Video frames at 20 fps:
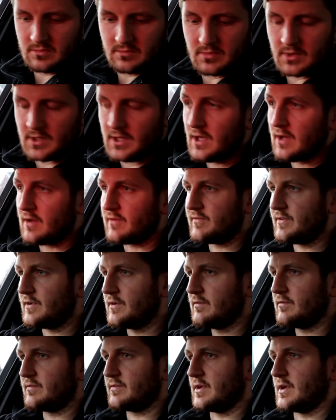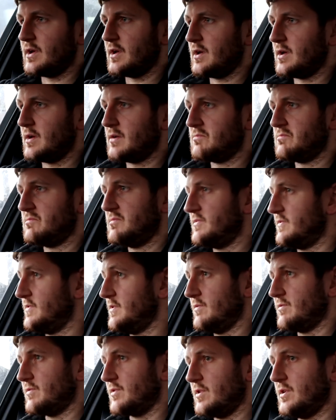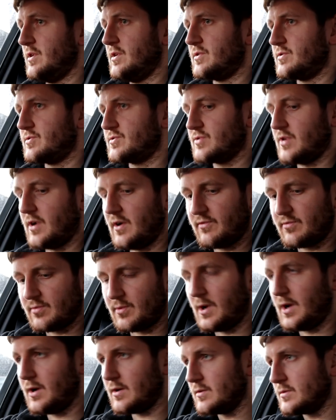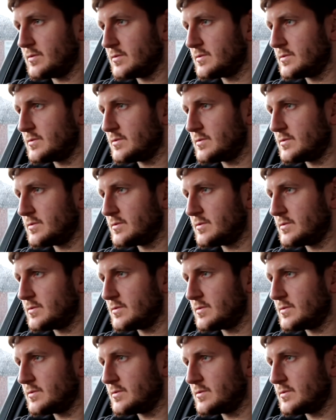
But yeah, it feels good, drives well.